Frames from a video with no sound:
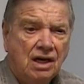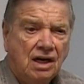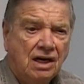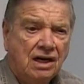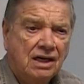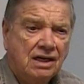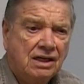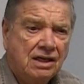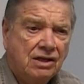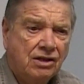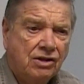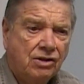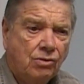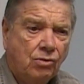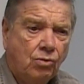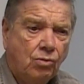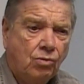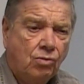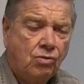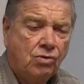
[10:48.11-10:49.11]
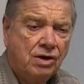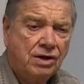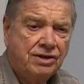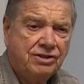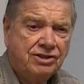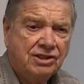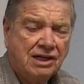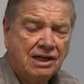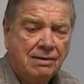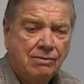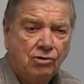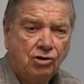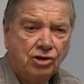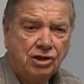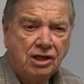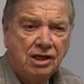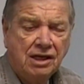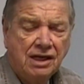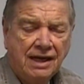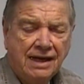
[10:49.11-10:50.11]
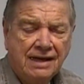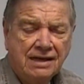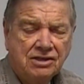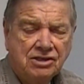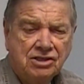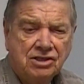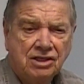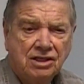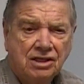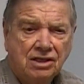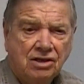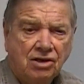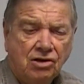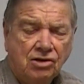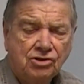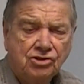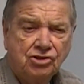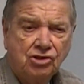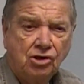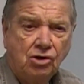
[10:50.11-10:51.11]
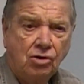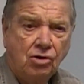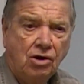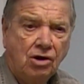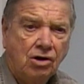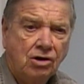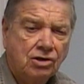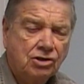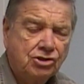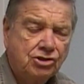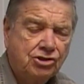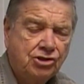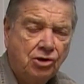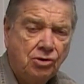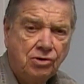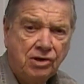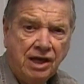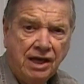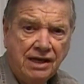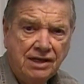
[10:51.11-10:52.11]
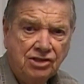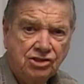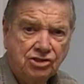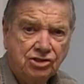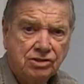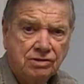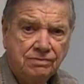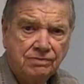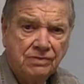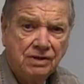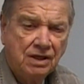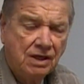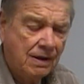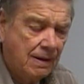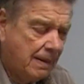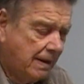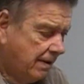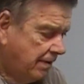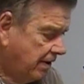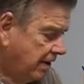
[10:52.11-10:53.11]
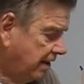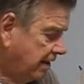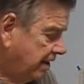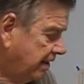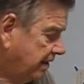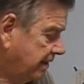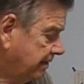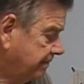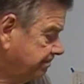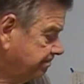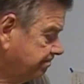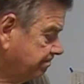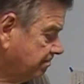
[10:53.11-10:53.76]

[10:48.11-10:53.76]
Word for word: The ones that I'm looking at also are Showcase. The